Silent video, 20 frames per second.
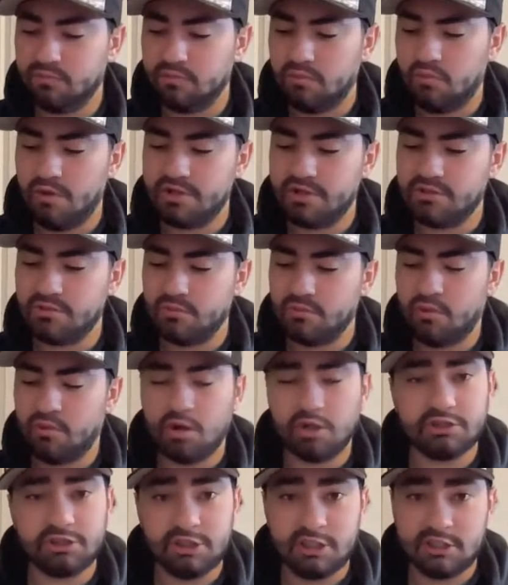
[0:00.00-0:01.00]
which
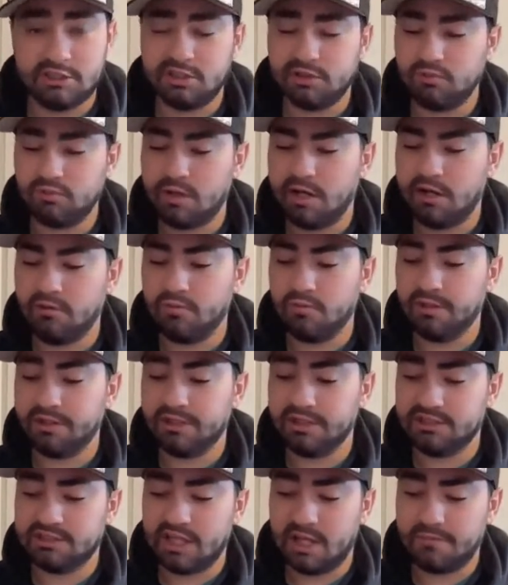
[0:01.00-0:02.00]
works just as well with
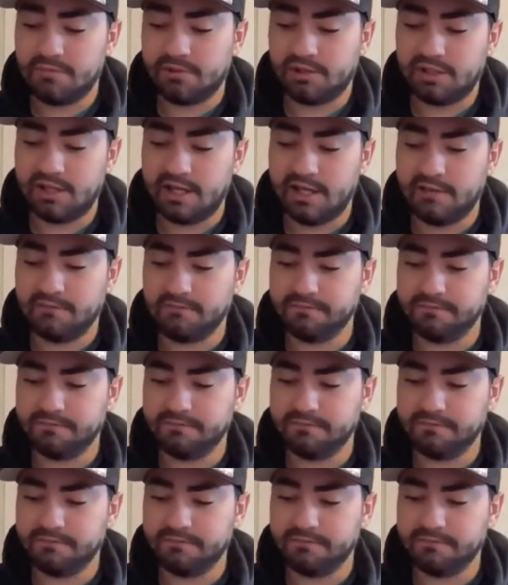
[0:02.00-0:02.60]
this type of clay.